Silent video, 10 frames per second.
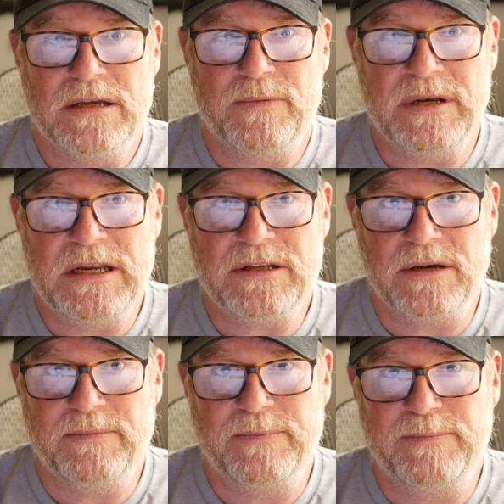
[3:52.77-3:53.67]
we need
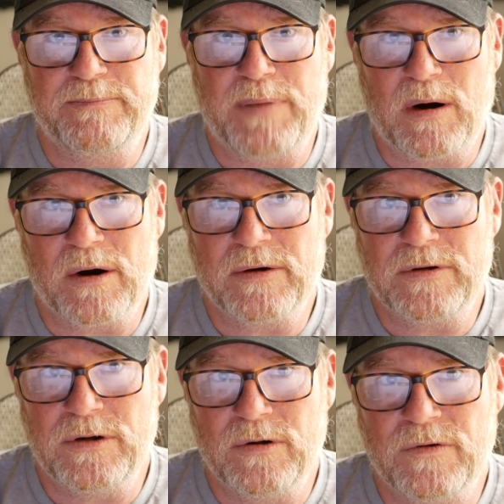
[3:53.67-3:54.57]
to bar
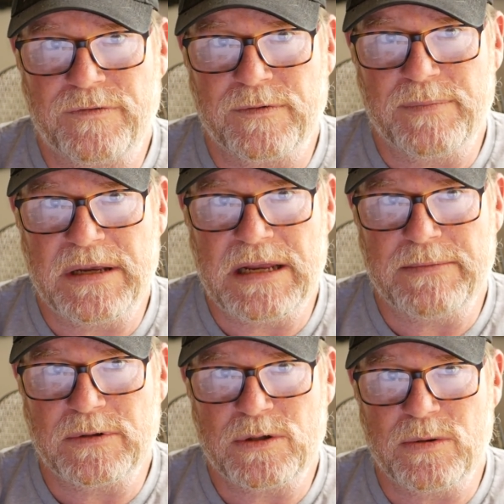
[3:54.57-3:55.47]
you from being
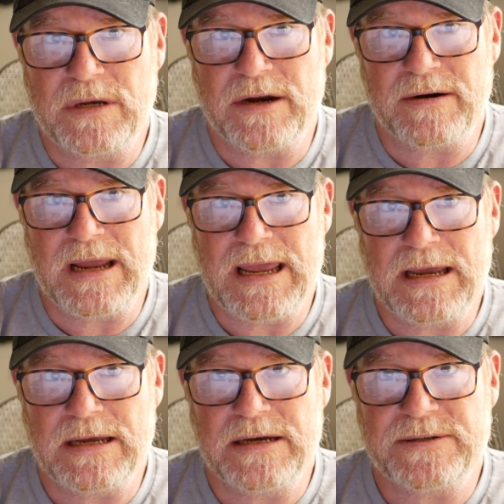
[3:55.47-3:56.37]
able to carry
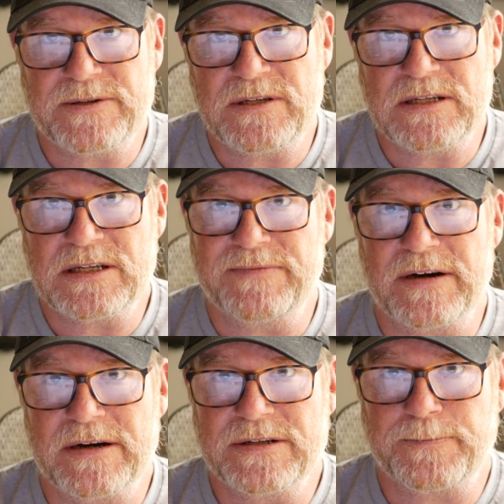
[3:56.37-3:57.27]
handguns in sensitive
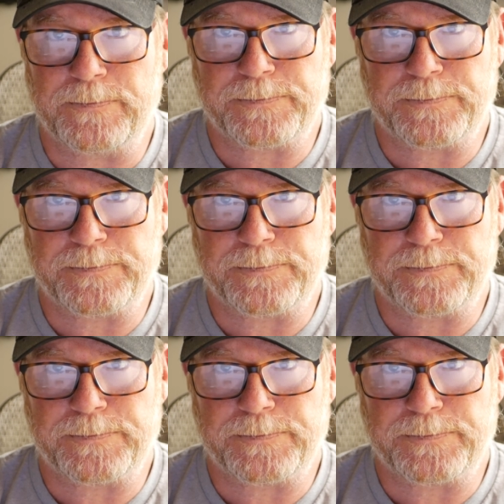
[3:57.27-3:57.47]
areas,